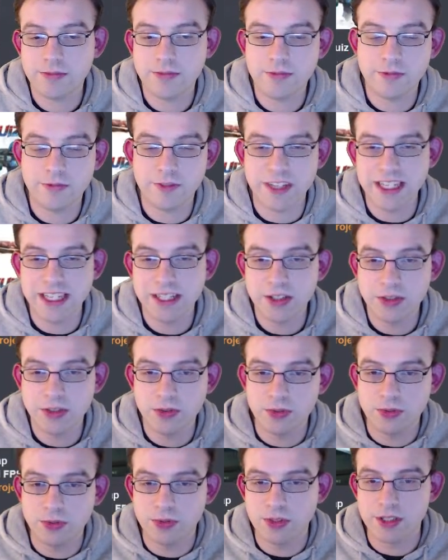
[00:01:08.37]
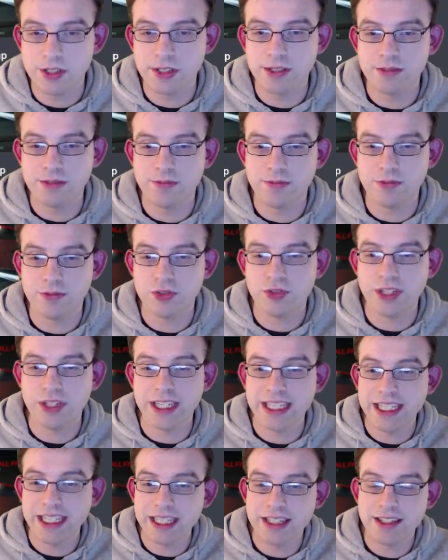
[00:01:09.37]
vehicles and
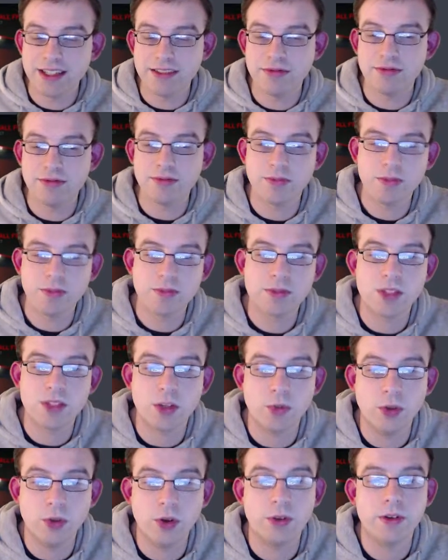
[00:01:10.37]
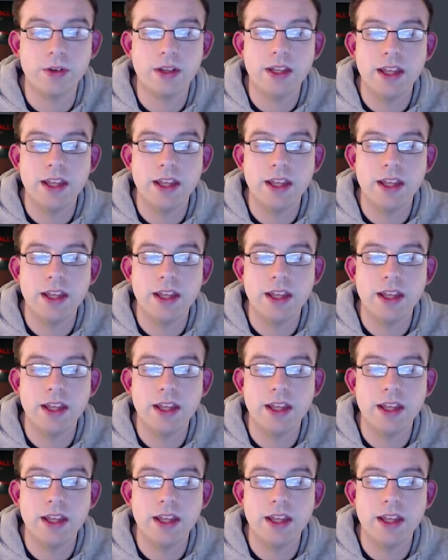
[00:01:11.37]
trees and so on,